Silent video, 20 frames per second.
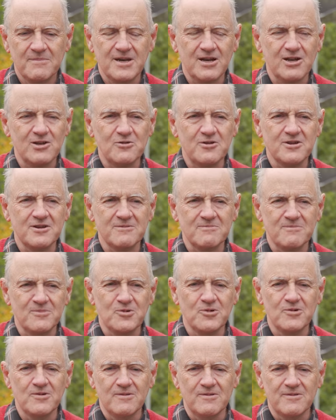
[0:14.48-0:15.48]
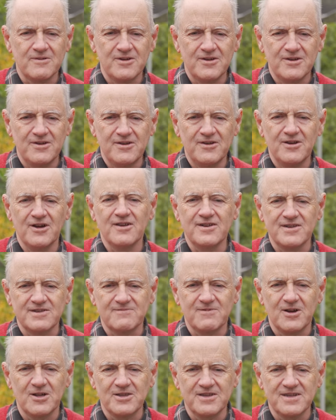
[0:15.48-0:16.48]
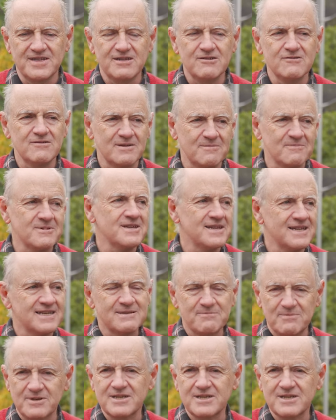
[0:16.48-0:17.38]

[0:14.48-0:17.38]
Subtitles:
But I look at it more not as volunteering, but as